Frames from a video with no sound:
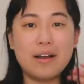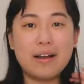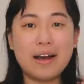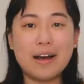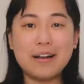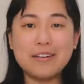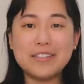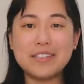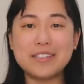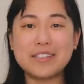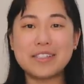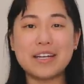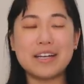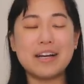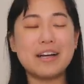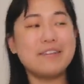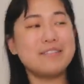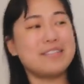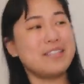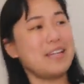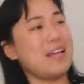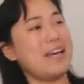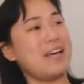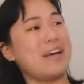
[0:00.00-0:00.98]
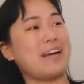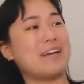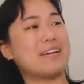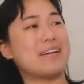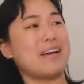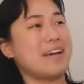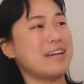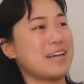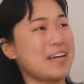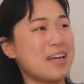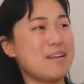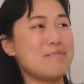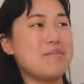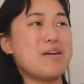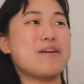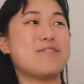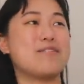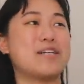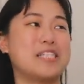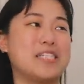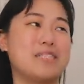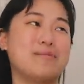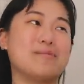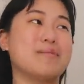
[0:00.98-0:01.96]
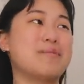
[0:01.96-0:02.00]
I was just like oh dang I can make
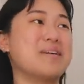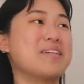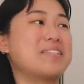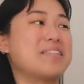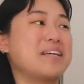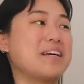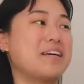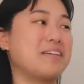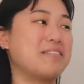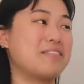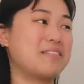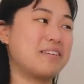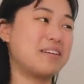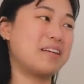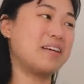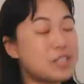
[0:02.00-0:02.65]
washi by myself.